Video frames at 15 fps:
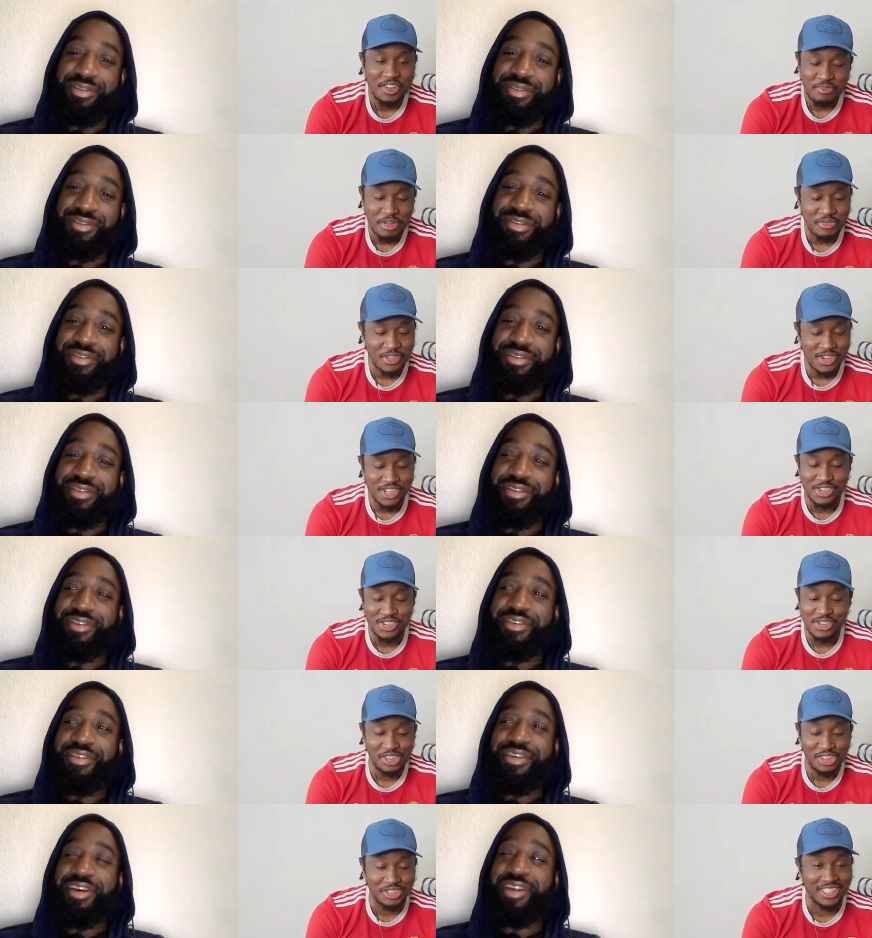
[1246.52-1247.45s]
Speaker 1: when we got
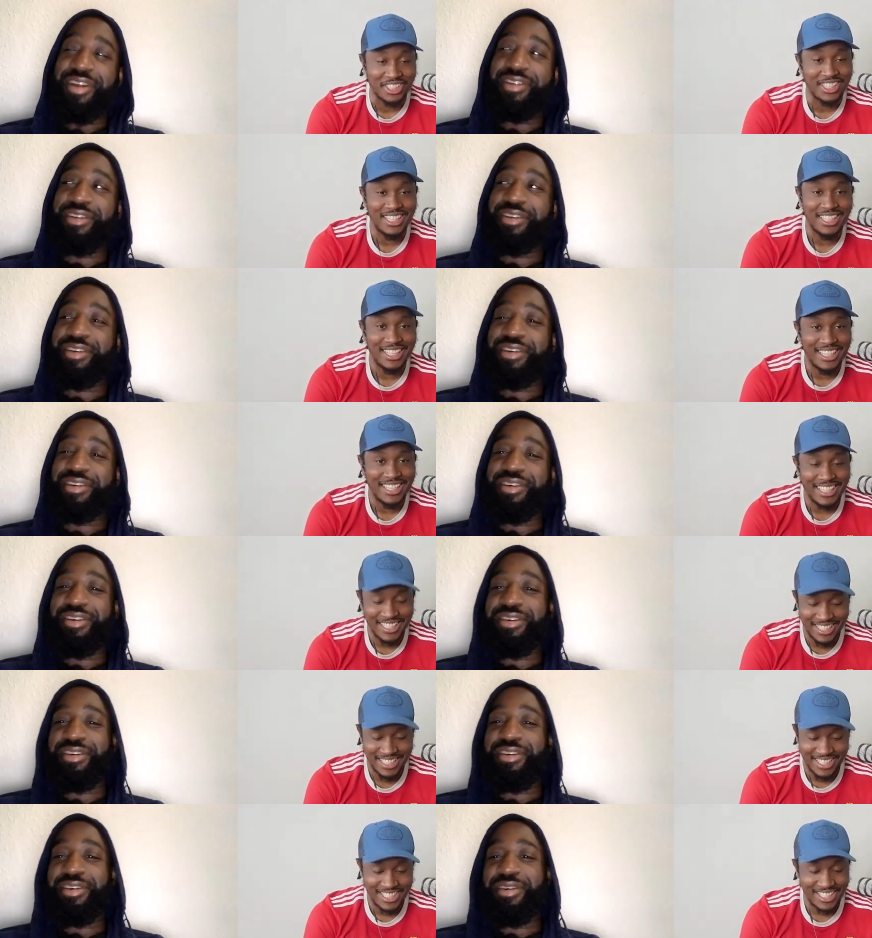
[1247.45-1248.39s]
two goals.
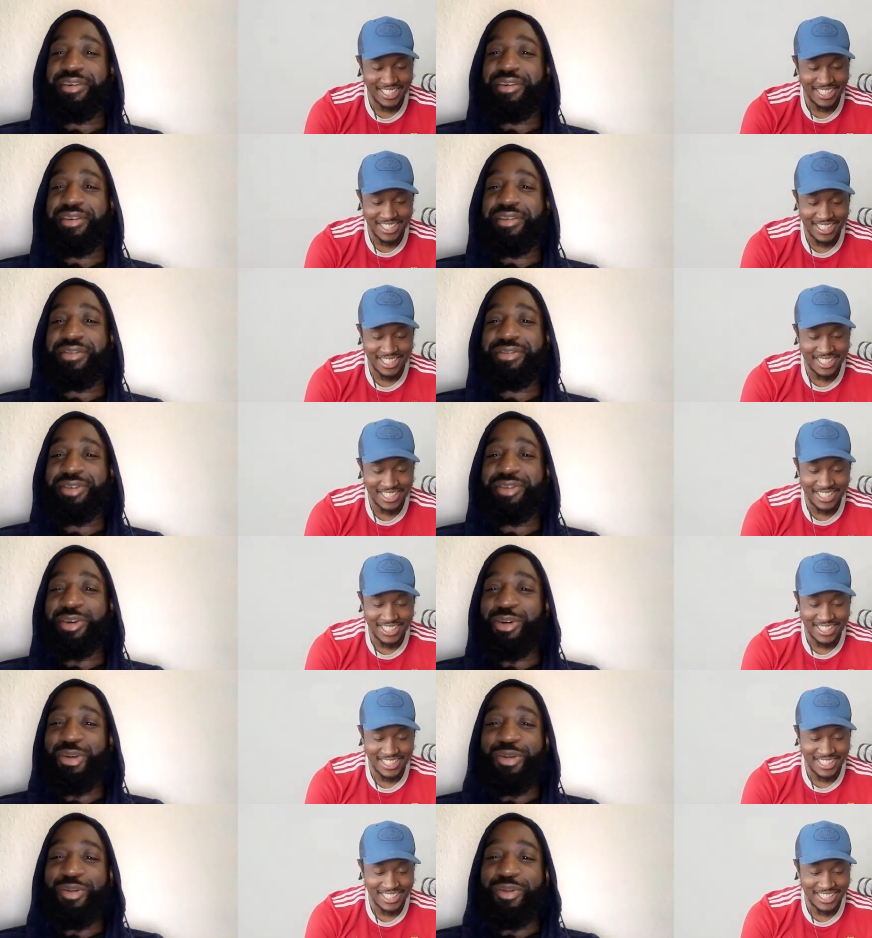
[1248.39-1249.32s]

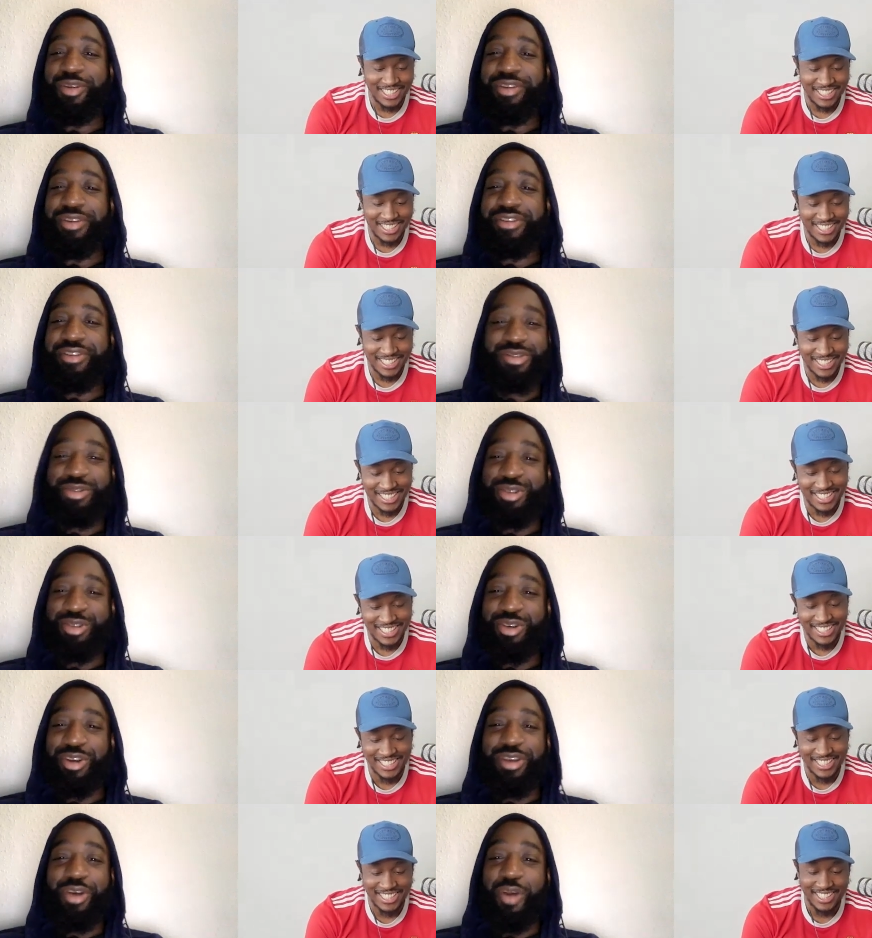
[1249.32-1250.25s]
Speaker 2: So just because you
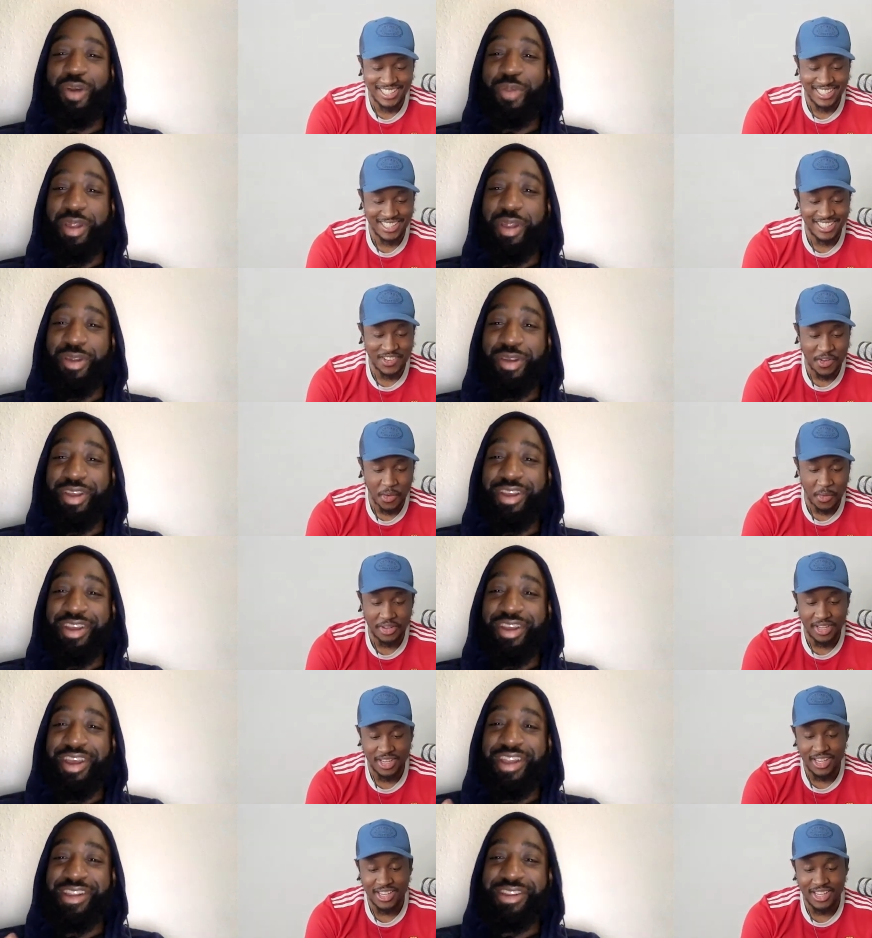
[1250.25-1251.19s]
got you got a
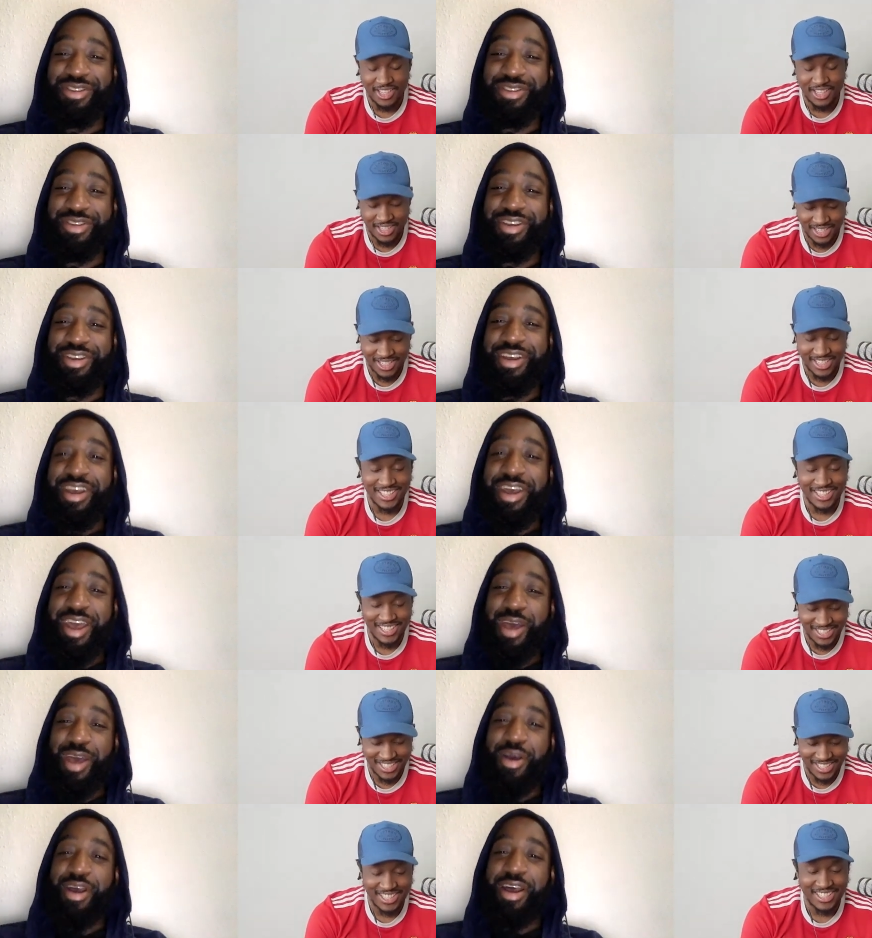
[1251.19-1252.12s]
penalty and you
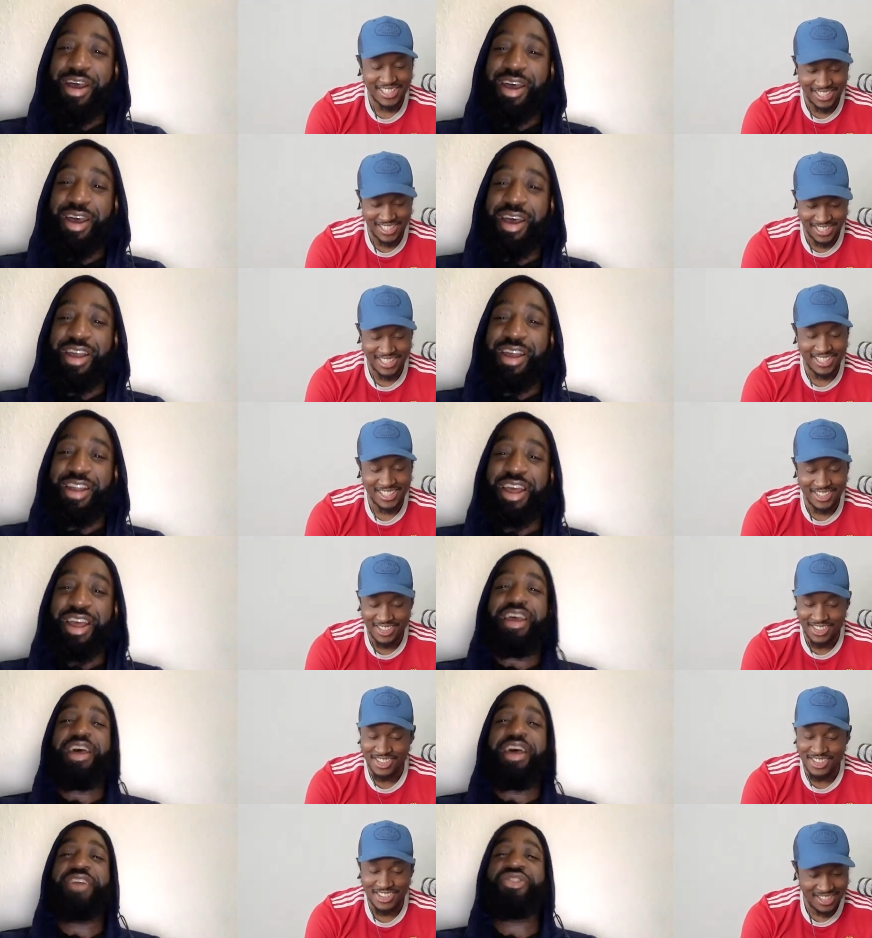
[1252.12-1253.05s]
uh, a,
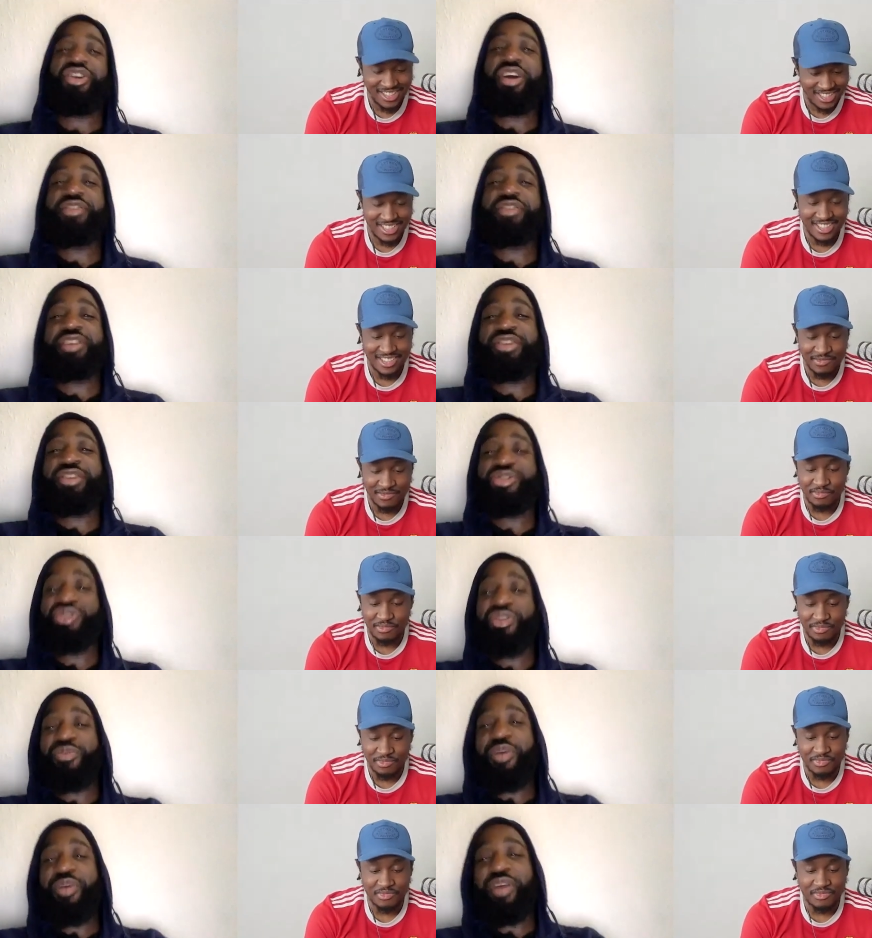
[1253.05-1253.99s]
a, a, chance that you
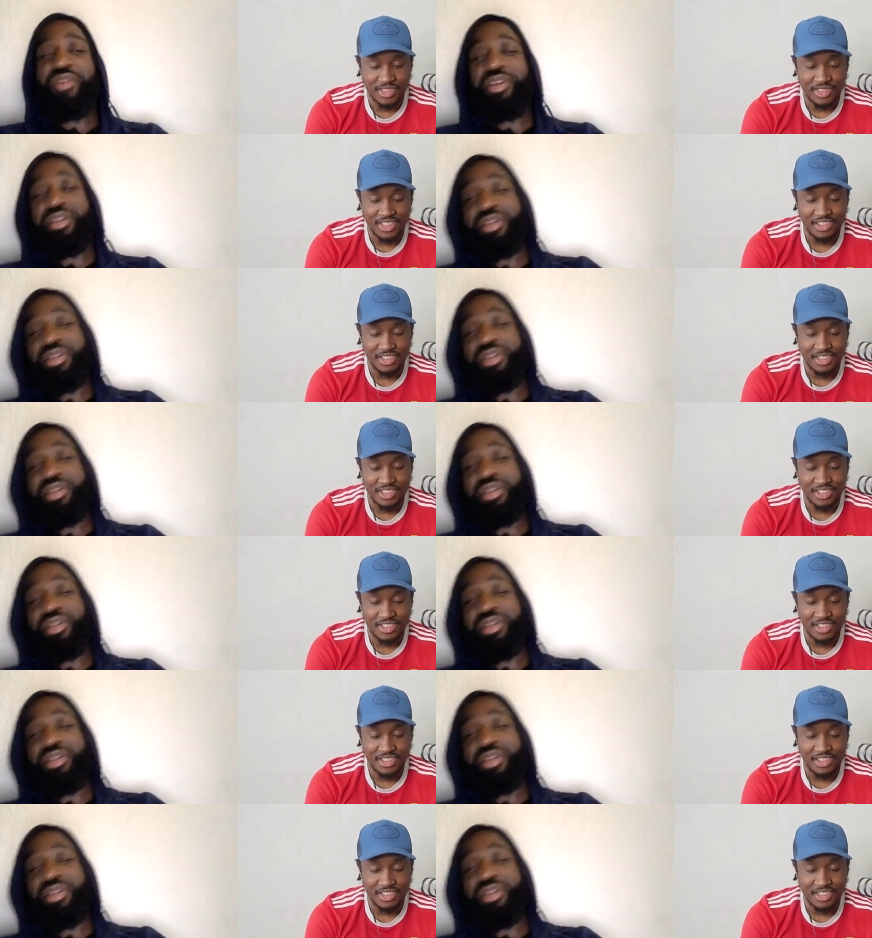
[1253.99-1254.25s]
should have buried.